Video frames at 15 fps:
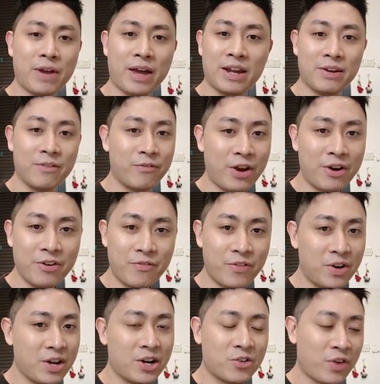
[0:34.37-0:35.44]
at a
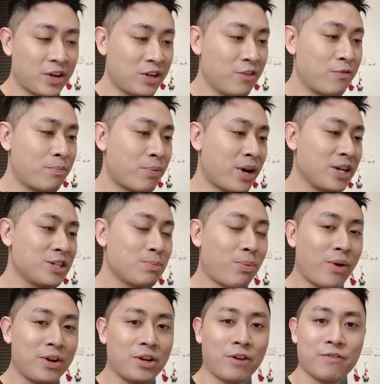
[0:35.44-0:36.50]
very attractive price
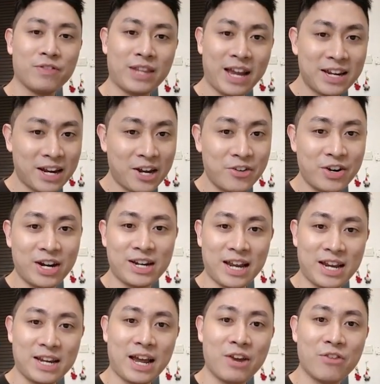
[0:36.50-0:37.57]
point of
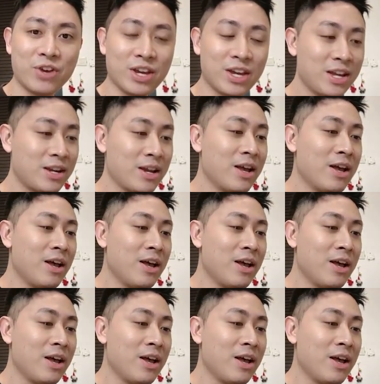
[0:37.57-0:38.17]
999 ringgit